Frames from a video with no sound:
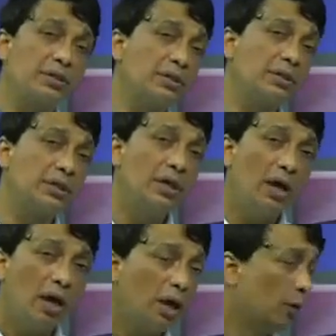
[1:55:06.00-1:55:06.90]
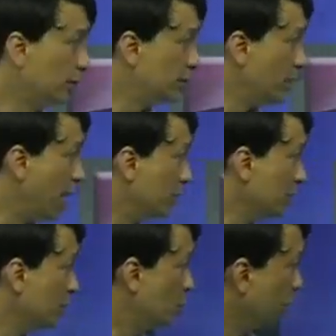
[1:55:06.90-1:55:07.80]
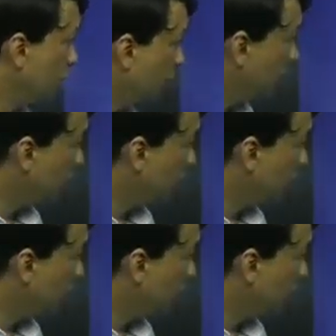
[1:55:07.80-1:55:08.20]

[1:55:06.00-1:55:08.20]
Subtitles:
a certain age, which is about 2 years of